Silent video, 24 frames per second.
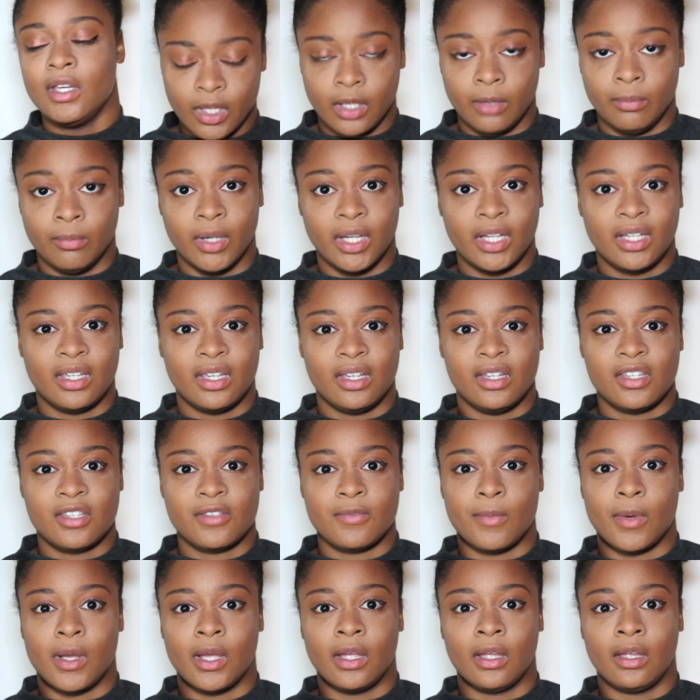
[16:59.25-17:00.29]
In my case,
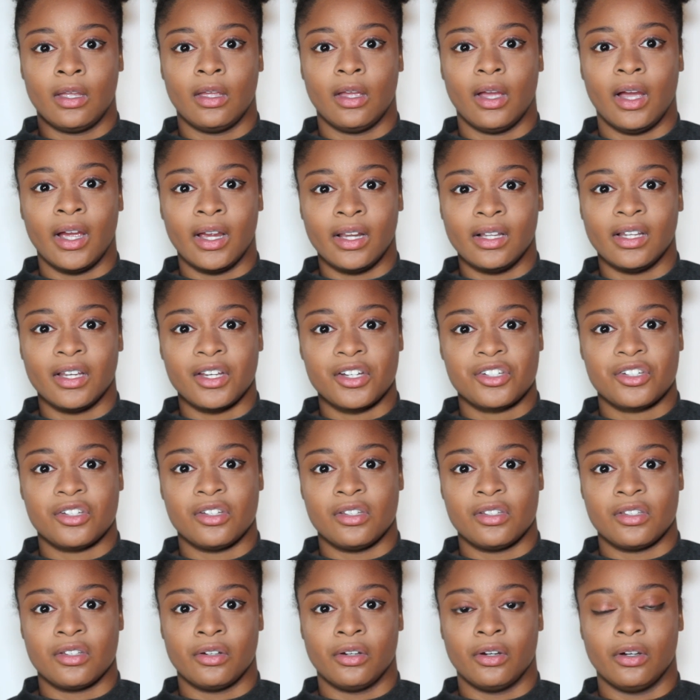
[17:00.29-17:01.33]
my
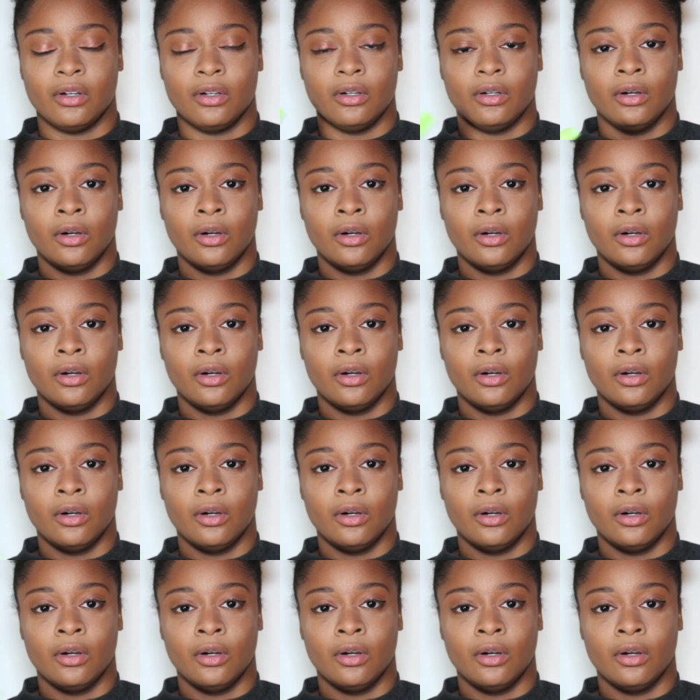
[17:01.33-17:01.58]
eyelashes are